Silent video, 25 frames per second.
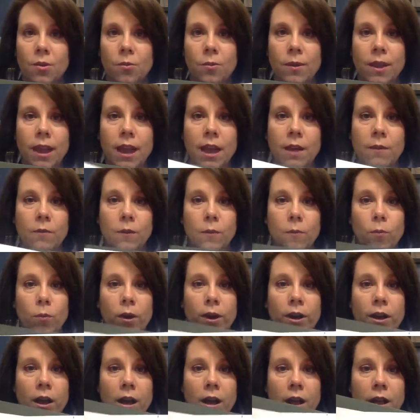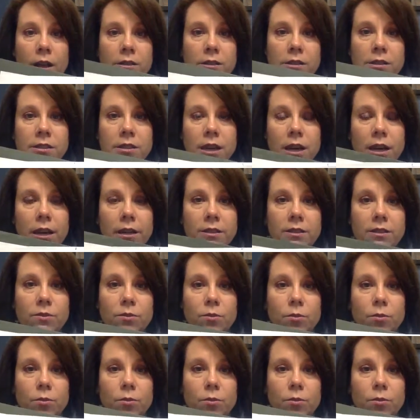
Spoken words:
we have where it all starts